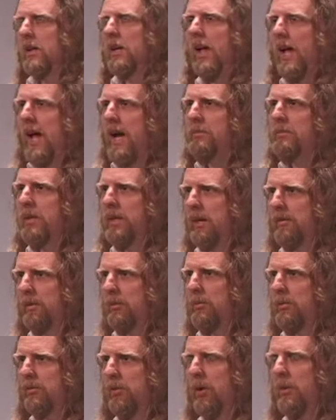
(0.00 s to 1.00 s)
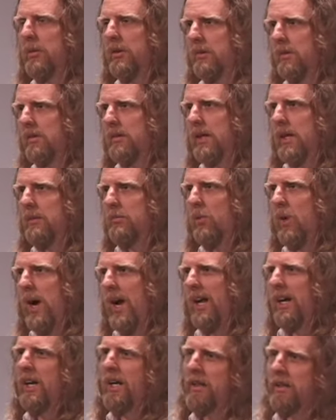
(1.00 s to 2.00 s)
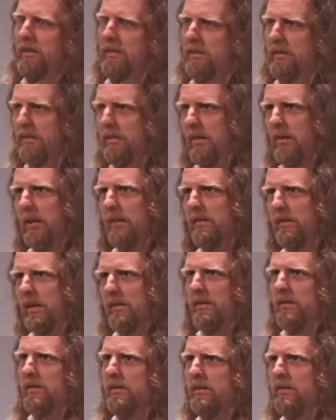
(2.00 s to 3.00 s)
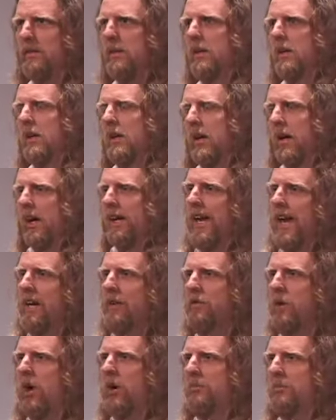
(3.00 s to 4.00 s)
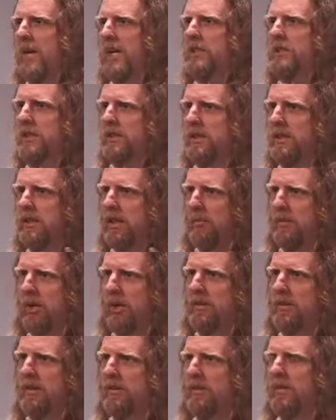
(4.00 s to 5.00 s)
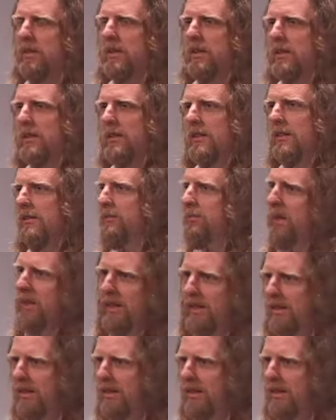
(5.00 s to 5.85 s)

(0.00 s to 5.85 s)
going to happen every performance the same way. And so I guess that's a kind of automation. I mean, it's just but.